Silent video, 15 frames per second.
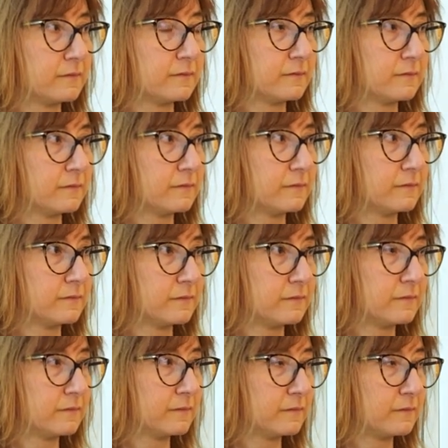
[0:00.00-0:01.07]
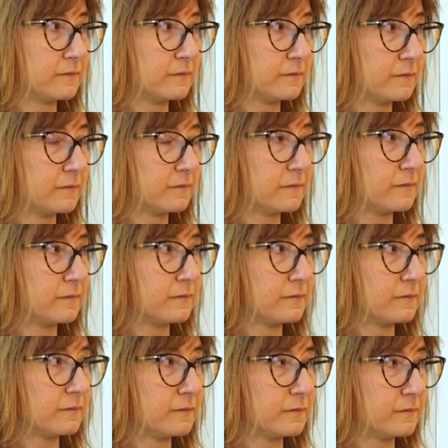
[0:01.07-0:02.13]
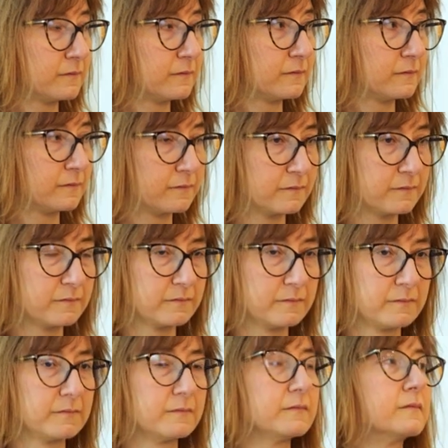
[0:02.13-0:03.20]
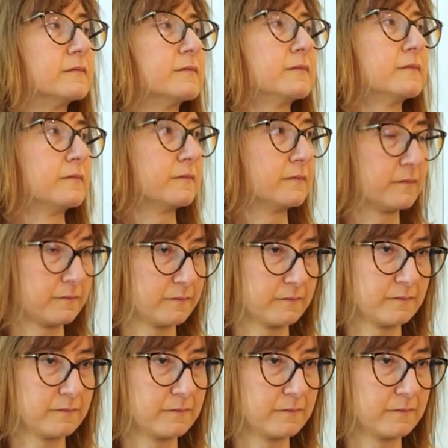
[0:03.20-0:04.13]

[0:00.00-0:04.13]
[no speech]